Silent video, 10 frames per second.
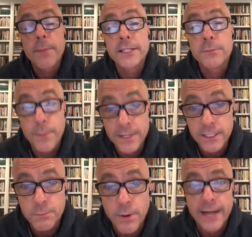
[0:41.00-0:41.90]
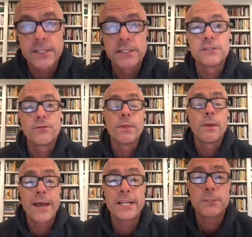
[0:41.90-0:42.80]
best business practices from the
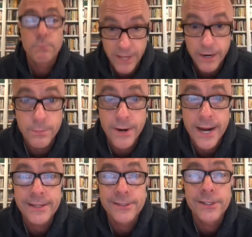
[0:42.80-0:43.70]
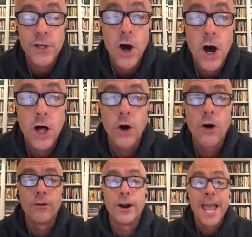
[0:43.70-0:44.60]
best dental practices all
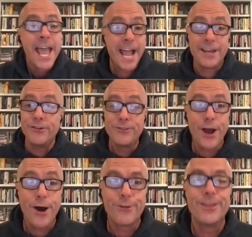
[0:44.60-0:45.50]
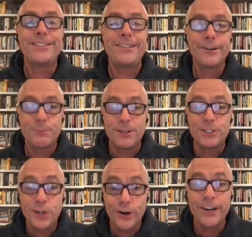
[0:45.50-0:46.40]
over. And you know, this year's been
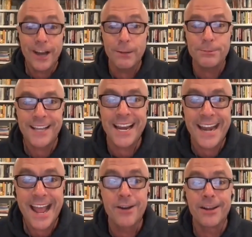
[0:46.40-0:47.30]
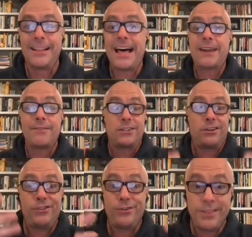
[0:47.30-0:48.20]
turned upside down. A lot of us
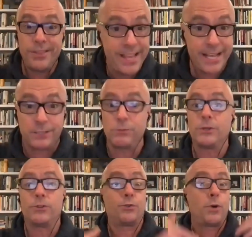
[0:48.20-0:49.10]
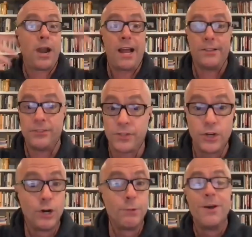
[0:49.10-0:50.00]
are doing this, which we're on
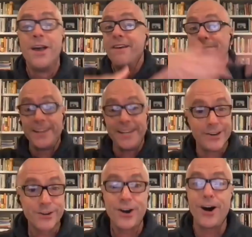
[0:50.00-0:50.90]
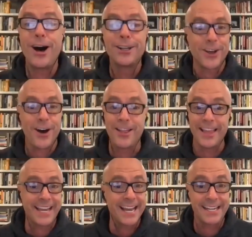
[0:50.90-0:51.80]
Zoom, video calls, all
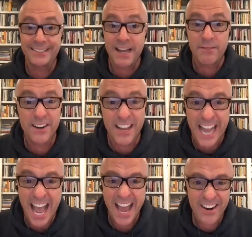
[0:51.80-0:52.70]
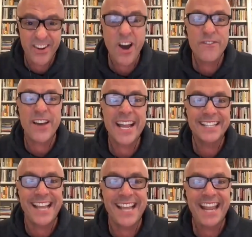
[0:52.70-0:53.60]
that kind of stuff. And you're like, I don't know if I
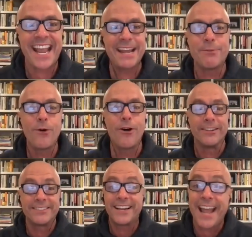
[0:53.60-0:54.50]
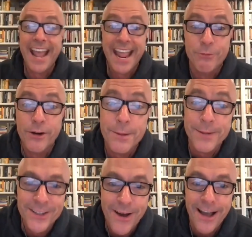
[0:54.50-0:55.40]
could take any more. Today, we're going to
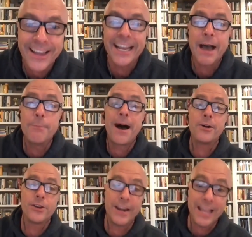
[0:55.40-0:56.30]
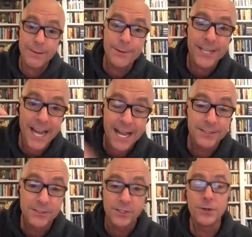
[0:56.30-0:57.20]
be talking about your image
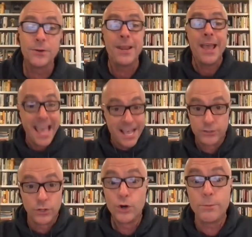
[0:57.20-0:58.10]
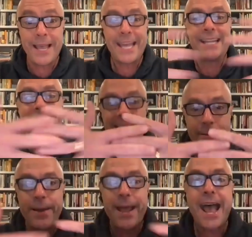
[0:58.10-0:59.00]
on Zoom, Zoom and its
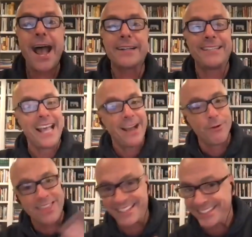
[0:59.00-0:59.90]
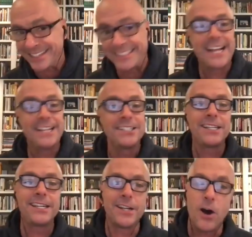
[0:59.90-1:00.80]
impact with its
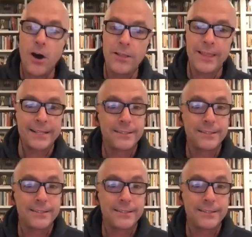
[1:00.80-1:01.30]
intention and all that